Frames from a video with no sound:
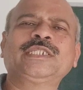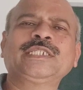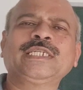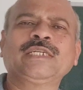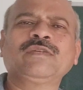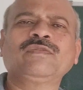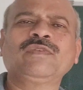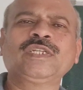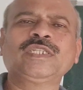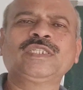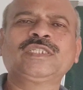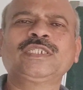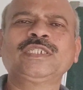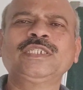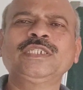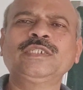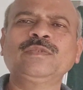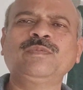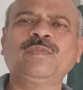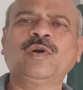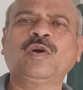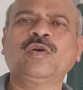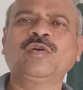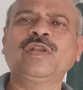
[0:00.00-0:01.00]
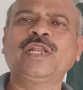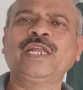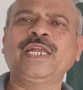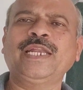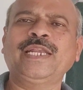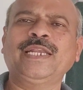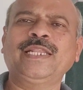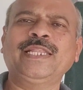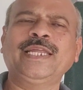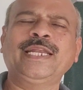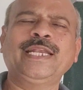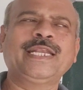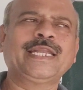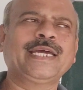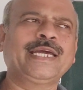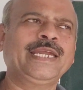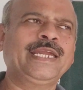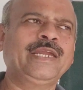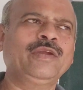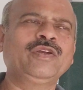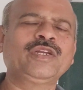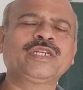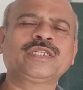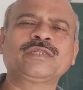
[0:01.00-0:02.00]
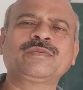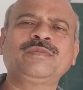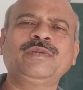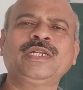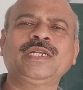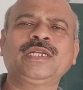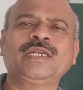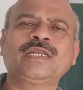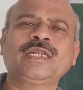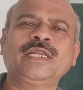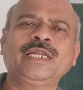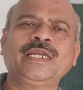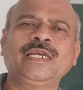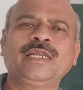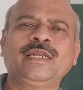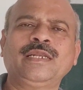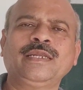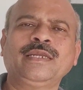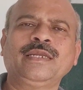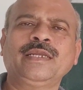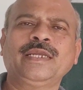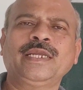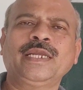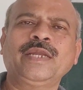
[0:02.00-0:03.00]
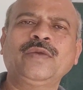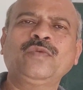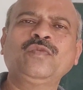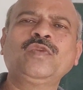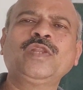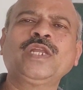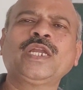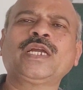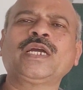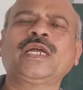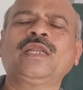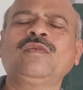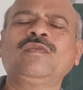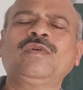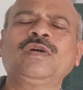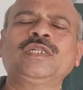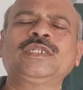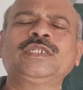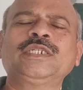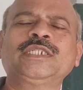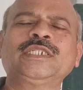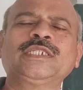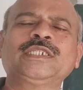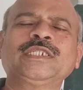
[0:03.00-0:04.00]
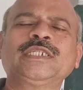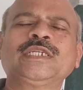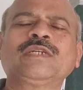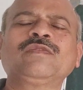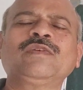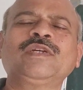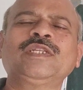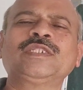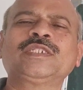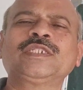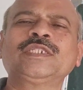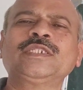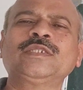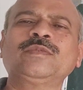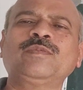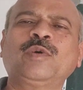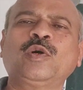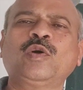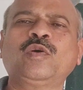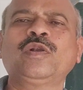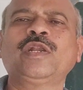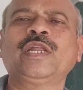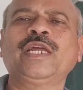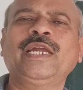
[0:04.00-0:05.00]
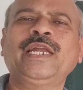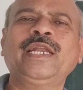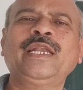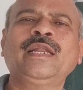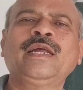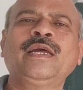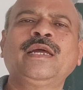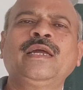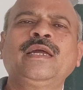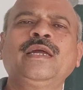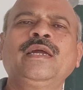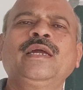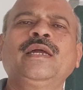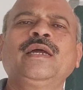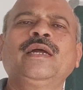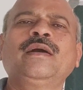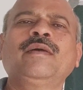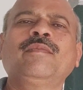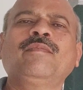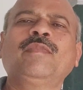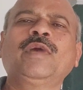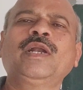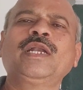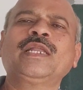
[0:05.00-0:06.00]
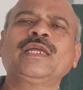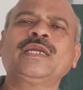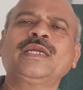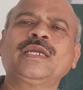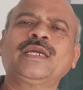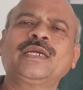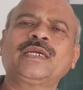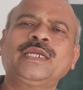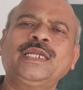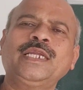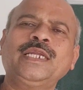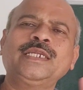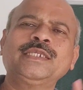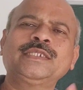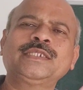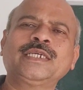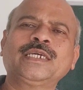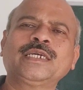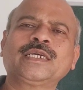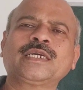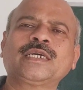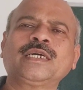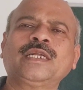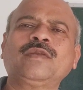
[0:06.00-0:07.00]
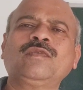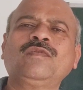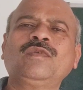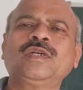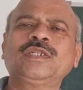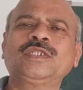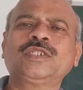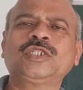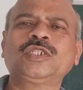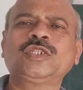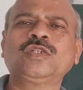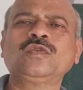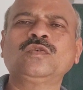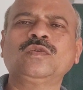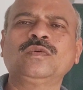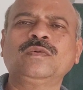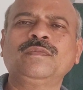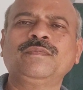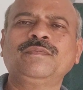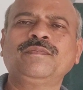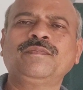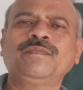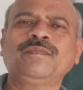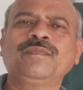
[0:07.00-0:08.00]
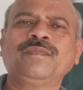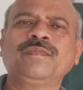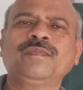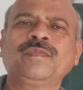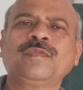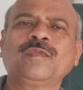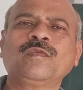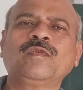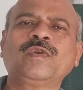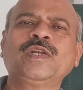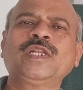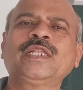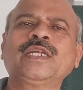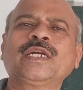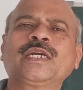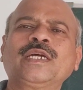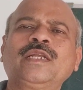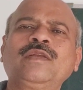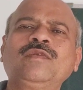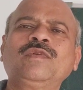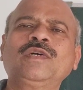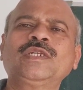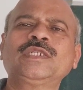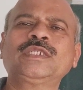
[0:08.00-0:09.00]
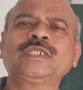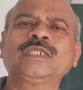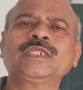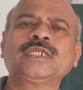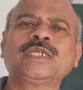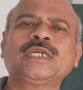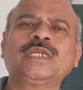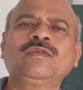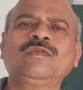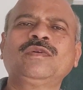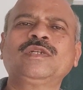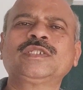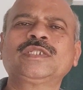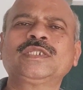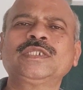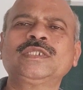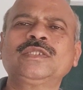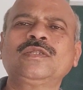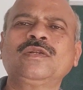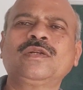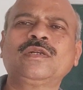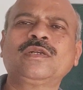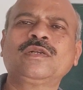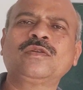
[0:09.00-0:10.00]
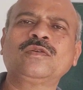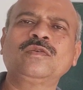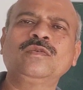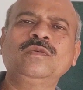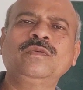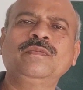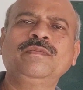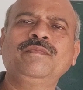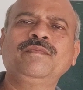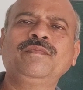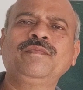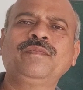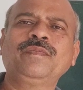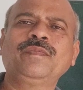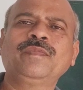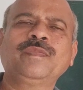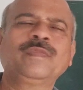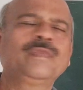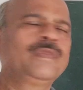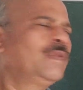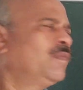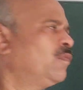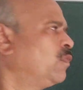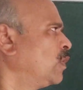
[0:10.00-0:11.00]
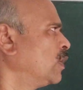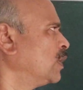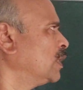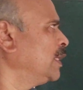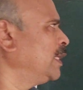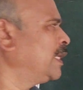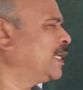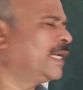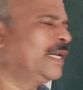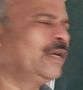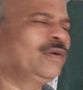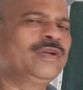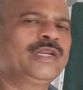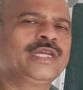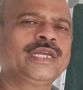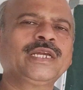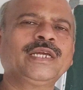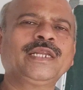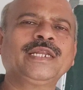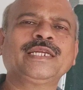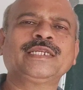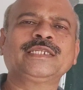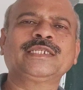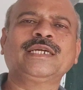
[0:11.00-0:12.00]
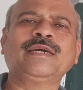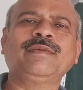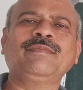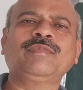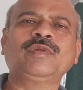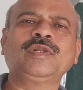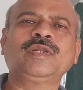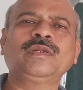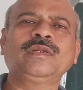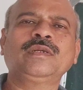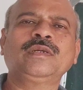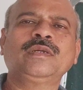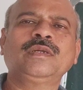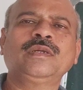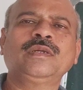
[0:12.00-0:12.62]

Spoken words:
sequence is bounded. That I have explained clearly. Every convergent sequence is bounded, but is a converse true? What is the converse? Converse is not true. For that I have taken example.